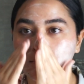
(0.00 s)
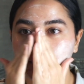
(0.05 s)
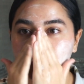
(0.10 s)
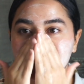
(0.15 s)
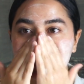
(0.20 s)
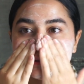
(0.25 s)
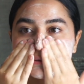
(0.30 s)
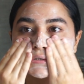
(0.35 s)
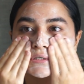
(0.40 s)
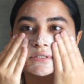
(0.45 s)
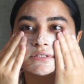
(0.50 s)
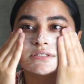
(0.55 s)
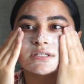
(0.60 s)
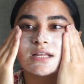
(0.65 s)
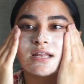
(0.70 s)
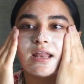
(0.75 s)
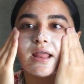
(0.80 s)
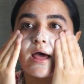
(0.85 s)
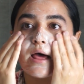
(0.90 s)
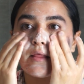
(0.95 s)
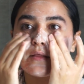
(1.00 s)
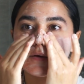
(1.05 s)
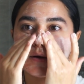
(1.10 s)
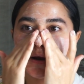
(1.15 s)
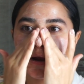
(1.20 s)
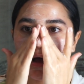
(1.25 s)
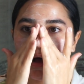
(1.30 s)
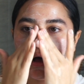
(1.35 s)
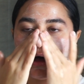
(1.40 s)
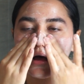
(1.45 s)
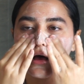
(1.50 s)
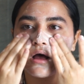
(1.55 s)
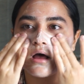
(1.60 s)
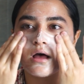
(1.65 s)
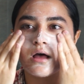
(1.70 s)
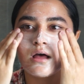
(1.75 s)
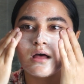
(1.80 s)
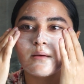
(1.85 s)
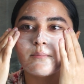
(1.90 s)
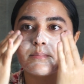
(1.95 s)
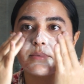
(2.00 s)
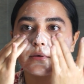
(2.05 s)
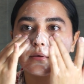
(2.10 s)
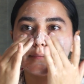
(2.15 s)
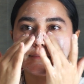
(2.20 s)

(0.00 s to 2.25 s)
Make sure to lather it all up.